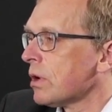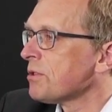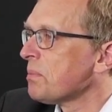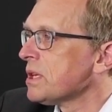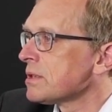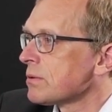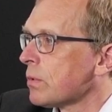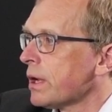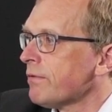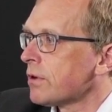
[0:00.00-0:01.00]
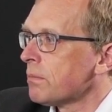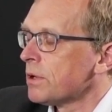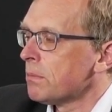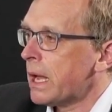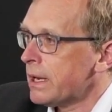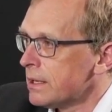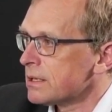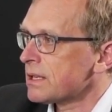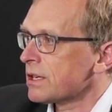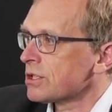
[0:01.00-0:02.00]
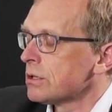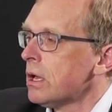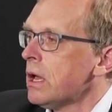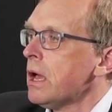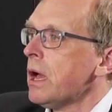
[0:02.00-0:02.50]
200 meters away from the main intersection,